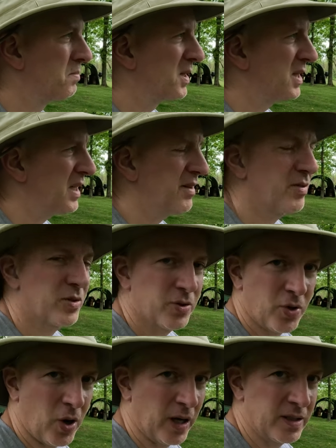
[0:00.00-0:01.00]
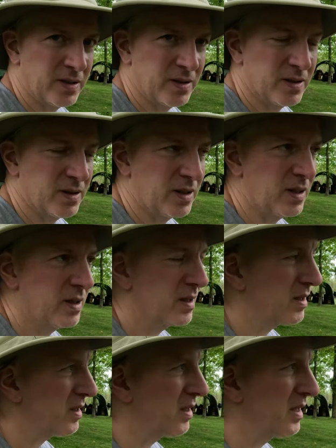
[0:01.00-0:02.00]
believe it or not,
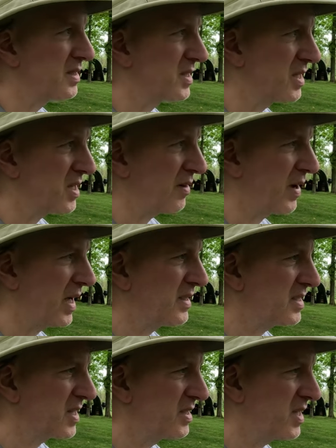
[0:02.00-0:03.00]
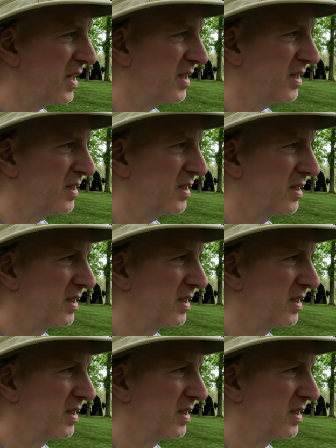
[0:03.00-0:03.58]
since I've had this antenna